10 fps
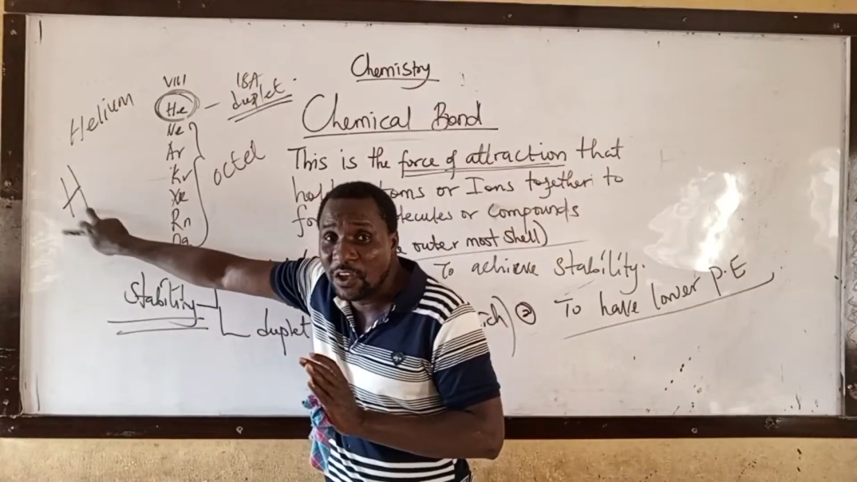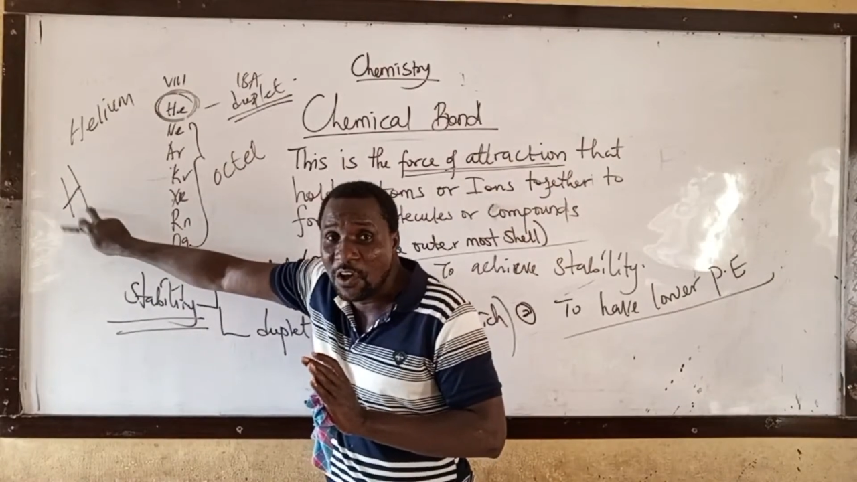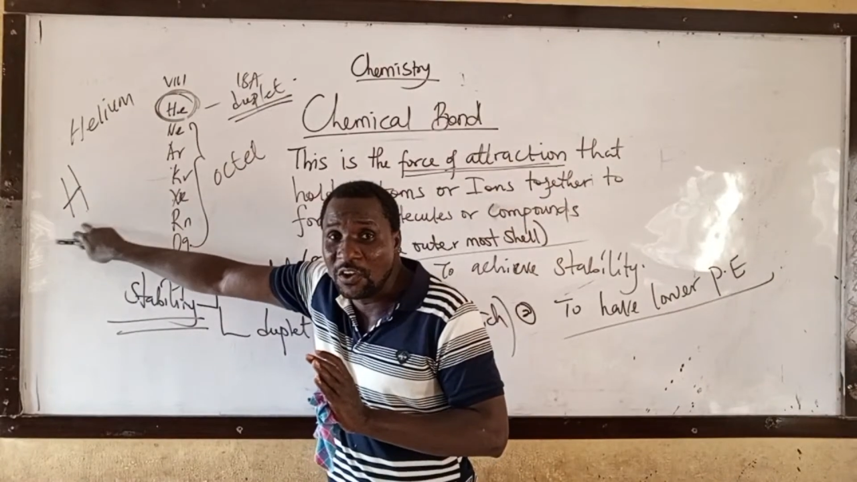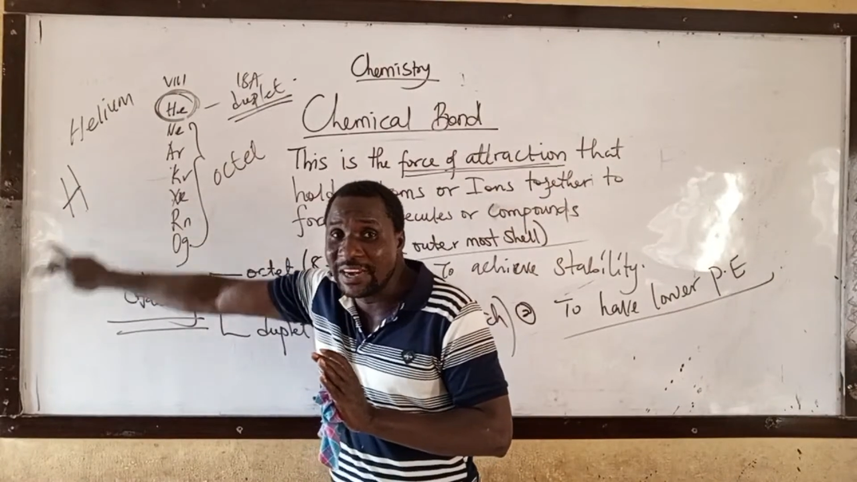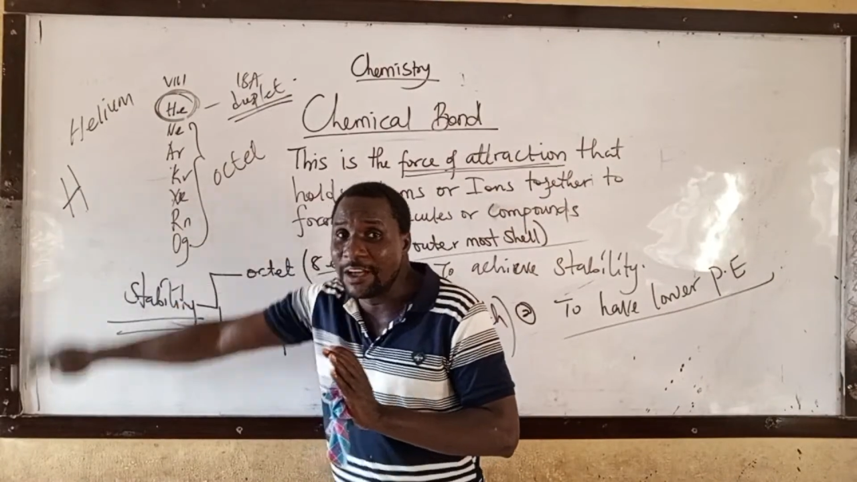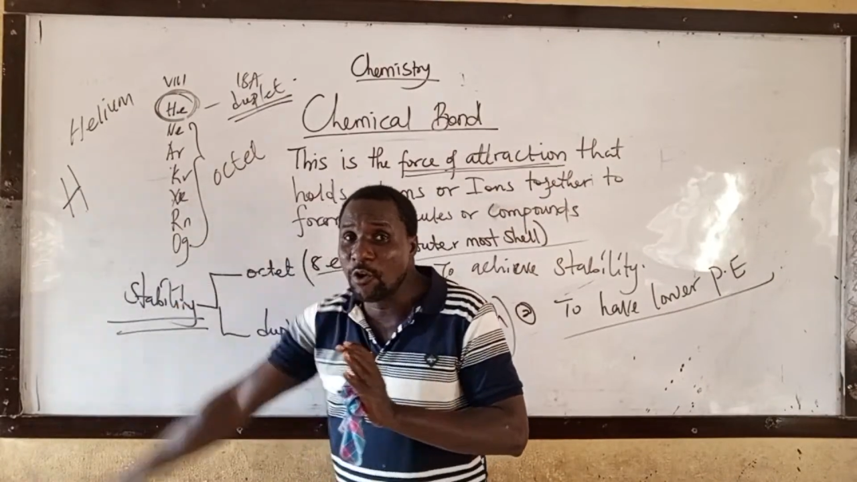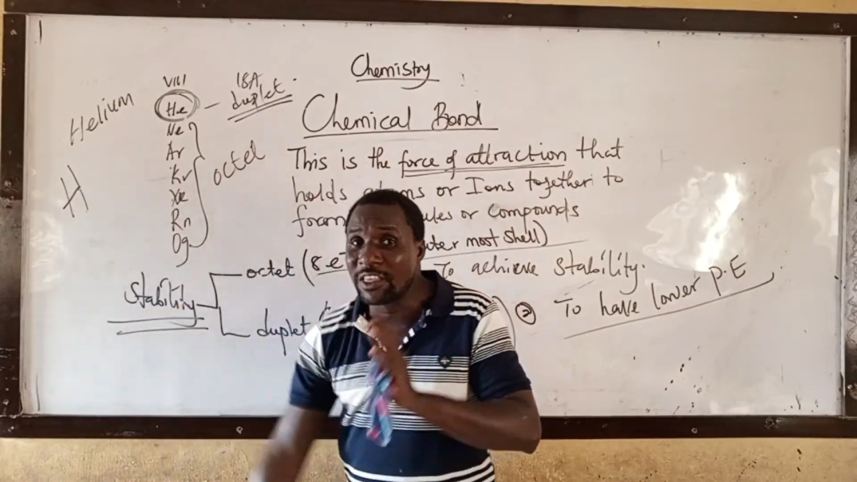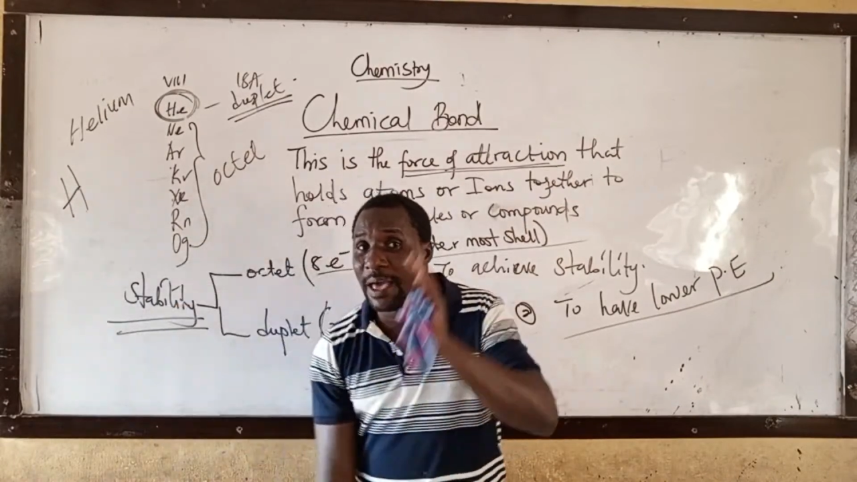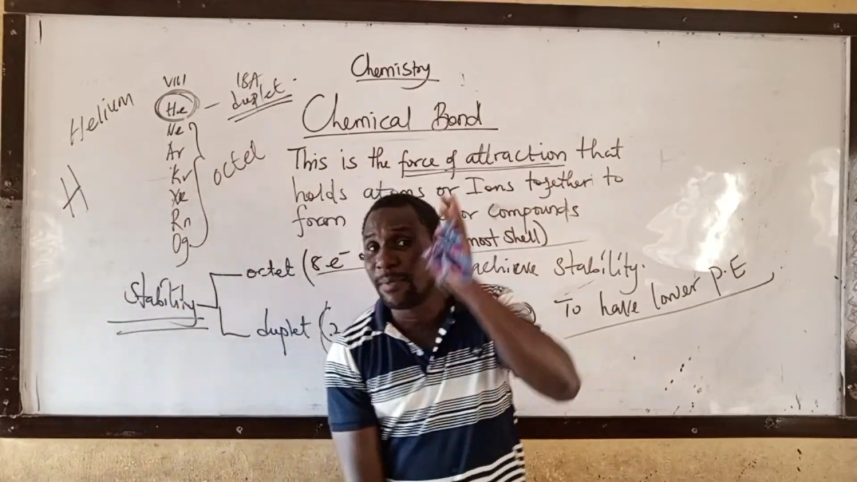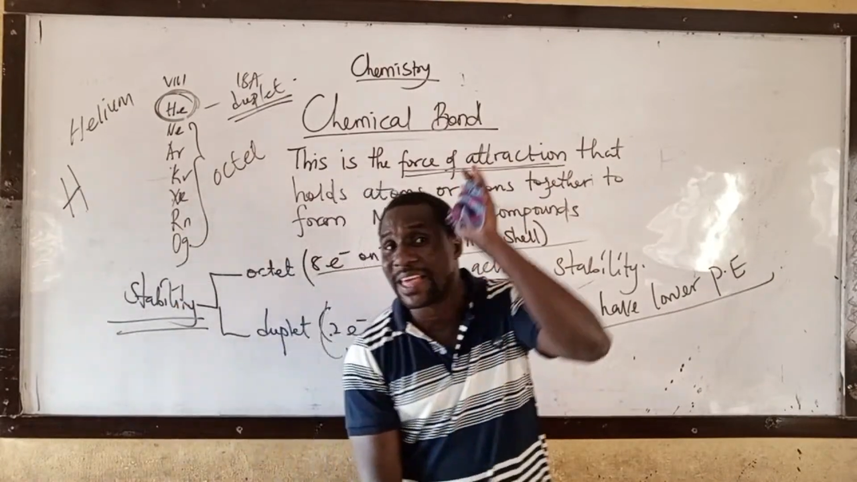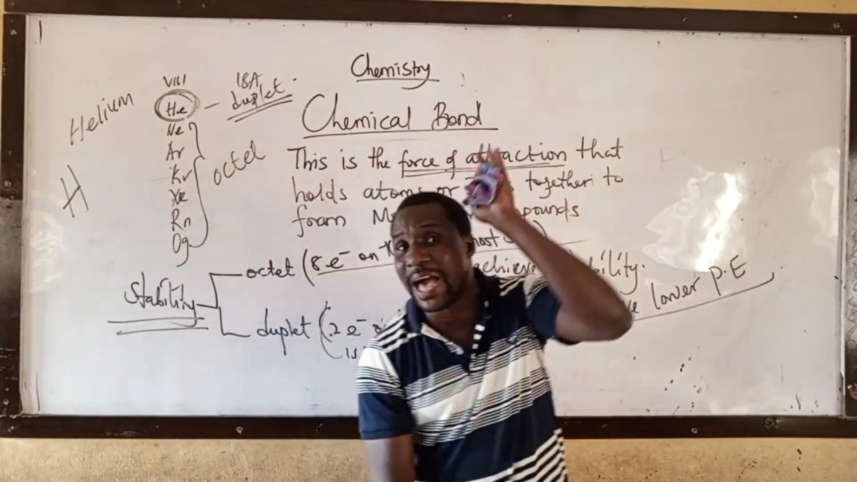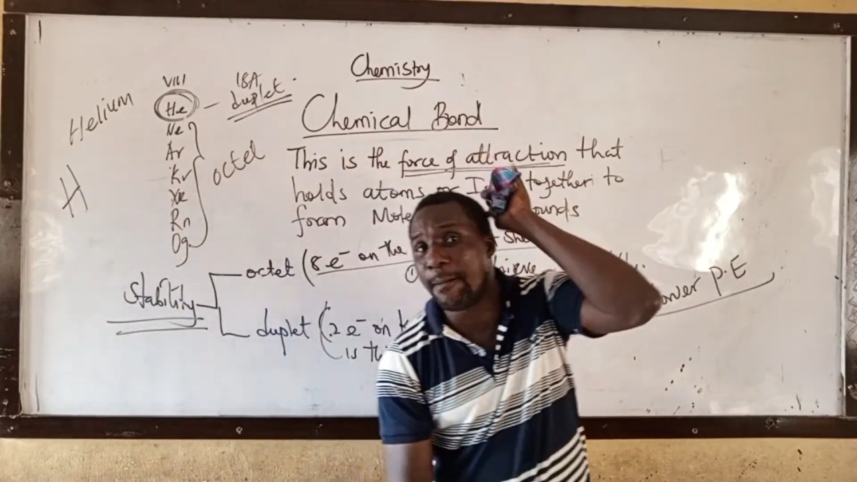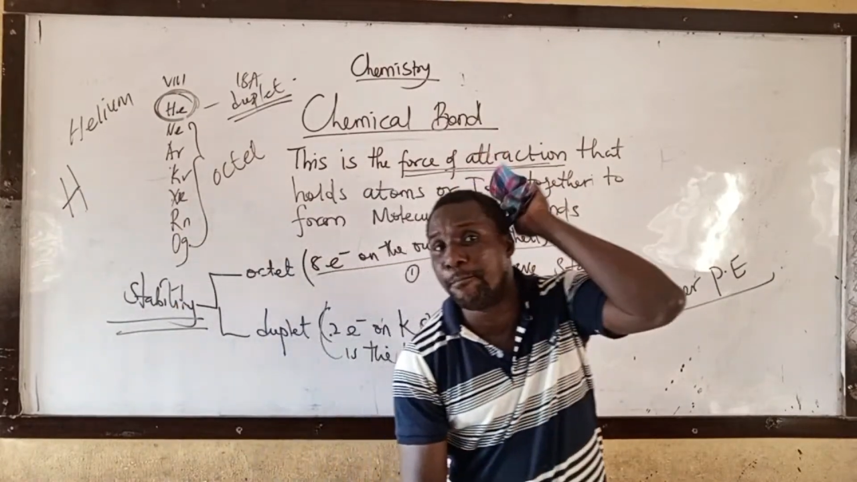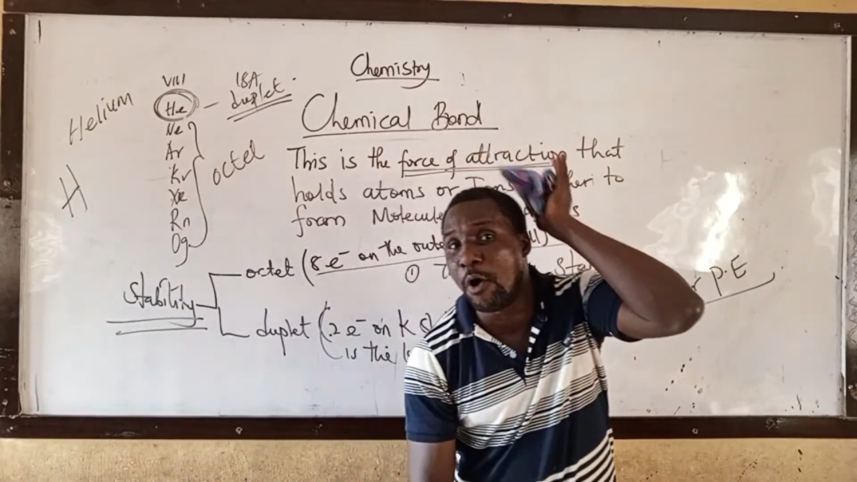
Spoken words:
undergo chemical